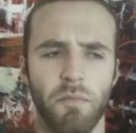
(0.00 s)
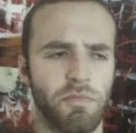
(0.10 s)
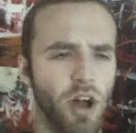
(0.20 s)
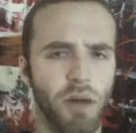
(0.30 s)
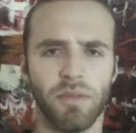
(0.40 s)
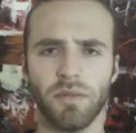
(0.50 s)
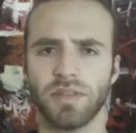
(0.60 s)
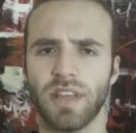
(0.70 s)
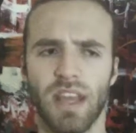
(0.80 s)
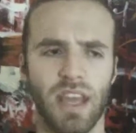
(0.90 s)

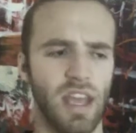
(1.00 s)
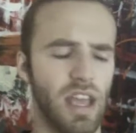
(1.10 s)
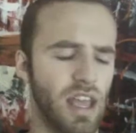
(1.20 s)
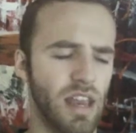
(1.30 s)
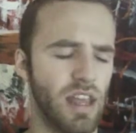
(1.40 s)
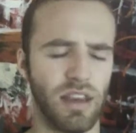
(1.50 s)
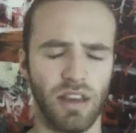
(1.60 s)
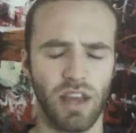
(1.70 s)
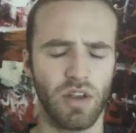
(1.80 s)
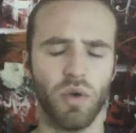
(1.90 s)
problems,
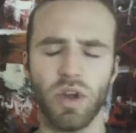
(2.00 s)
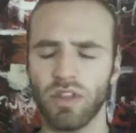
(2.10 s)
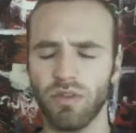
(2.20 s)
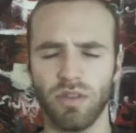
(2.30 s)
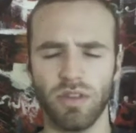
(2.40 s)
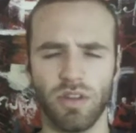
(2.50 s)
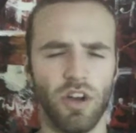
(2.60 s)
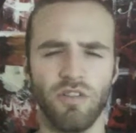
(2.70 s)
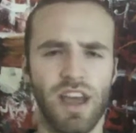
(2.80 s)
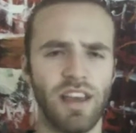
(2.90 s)
and and going through
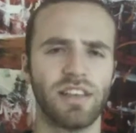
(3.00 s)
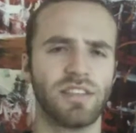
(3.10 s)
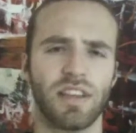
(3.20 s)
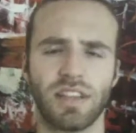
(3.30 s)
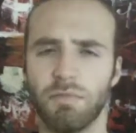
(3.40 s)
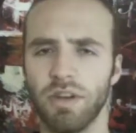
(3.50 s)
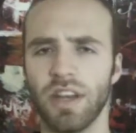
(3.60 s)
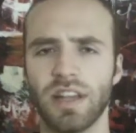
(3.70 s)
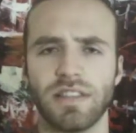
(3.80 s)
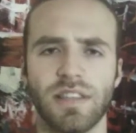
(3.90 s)
horrendous
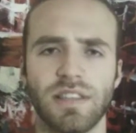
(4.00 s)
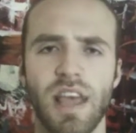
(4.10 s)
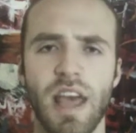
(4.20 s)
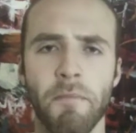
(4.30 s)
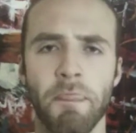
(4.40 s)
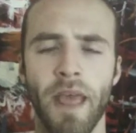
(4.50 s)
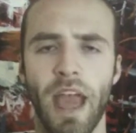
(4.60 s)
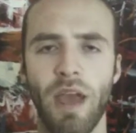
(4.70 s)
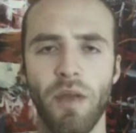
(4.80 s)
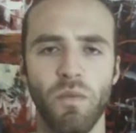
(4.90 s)
experiences.
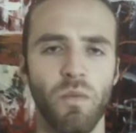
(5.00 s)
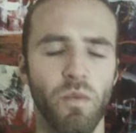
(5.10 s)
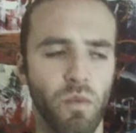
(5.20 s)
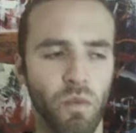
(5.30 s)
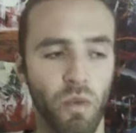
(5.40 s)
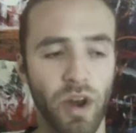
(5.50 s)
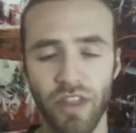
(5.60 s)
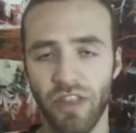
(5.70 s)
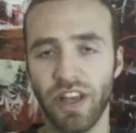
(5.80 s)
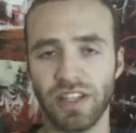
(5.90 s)
And one of
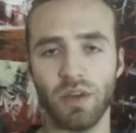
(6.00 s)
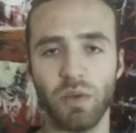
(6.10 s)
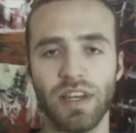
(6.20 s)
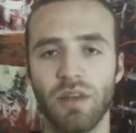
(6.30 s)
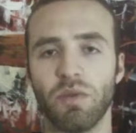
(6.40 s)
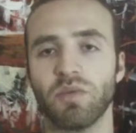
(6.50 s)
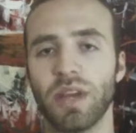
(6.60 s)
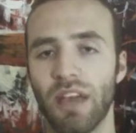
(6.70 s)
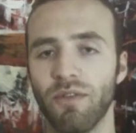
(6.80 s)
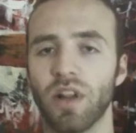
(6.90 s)
the things that we did was we
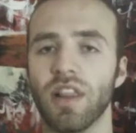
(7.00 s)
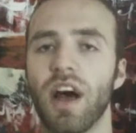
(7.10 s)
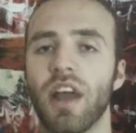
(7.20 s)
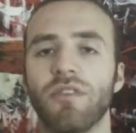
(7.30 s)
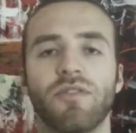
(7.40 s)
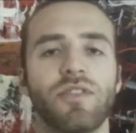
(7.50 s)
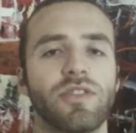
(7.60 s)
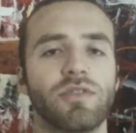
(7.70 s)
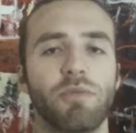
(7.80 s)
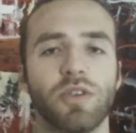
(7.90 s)
gave out a lot
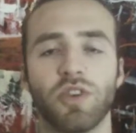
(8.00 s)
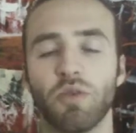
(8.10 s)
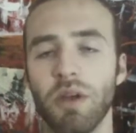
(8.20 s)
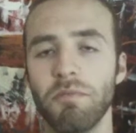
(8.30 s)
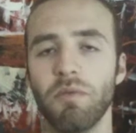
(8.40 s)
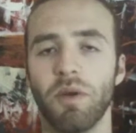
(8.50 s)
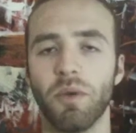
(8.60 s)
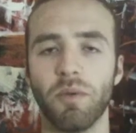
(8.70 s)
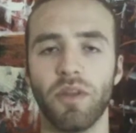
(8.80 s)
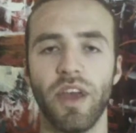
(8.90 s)
of sports equipment when
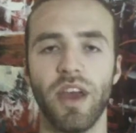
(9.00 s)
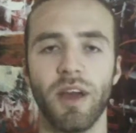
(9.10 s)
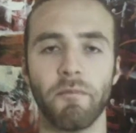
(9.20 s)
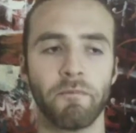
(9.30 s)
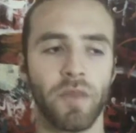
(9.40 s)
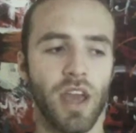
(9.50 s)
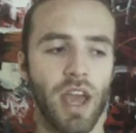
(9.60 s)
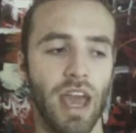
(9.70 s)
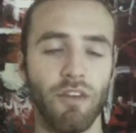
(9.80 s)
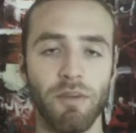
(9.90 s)
we were there. And I